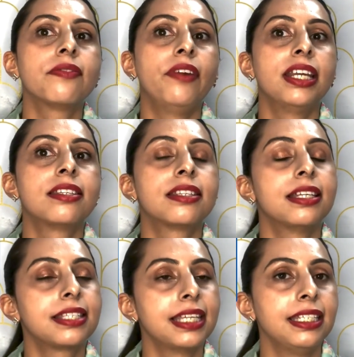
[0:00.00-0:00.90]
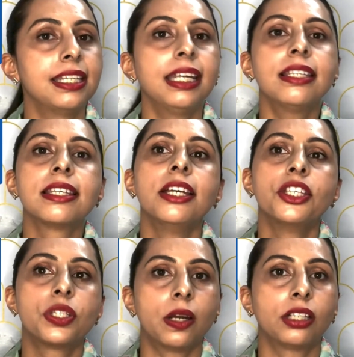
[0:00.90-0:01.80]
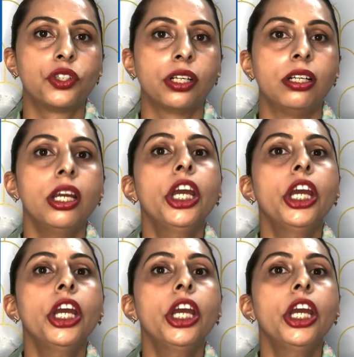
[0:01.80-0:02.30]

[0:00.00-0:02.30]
fits the sentence structure.